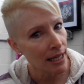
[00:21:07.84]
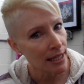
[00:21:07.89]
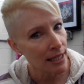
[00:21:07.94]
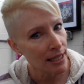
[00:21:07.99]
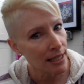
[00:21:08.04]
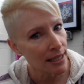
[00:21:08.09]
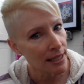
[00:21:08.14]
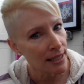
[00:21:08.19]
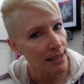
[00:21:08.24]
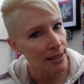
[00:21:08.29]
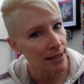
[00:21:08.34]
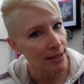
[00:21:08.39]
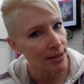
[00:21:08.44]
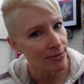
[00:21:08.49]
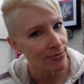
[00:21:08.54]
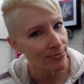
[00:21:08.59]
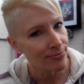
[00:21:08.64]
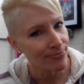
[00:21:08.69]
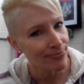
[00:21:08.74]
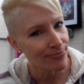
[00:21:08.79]

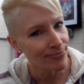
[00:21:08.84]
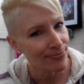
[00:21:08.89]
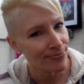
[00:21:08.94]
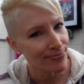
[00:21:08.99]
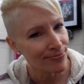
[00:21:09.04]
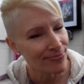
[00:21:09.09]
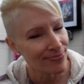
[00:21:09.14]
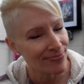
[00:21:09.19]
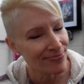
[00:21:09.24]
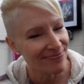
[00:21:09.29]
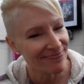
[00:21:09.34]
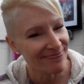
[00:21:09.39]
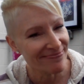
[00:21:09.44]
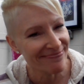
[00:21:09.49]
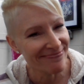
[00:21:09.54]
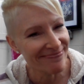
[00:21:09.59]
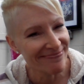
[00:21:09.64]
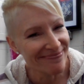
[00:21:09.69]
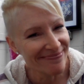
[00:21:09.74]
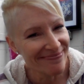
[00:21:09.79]

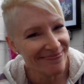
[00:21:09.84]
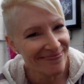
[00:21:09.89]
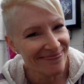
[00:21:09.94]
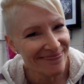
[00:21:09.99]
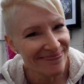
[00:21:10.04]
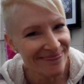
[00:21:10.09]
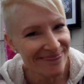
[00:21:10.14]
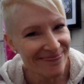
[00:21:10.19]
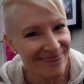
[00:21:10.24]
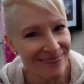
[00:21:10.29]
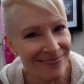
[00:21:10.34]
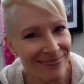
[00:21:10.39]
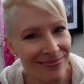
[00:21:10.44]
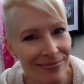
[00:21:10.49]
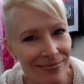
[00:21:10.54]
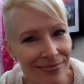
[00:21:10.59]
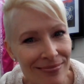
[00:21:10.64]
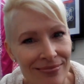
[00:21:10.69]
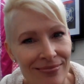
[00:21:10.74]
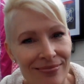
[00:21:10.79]

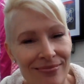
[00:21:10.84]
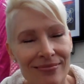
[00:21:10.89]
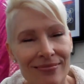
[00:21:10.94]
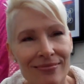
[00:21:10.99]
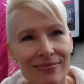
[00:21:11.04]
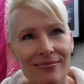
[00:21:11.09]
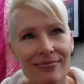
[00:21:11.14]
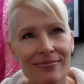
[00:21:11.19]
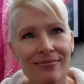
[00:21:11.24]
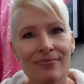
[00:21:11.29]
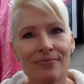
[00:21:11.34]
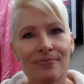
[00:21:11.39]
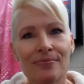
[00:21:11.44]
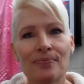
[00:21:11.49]
[no speech]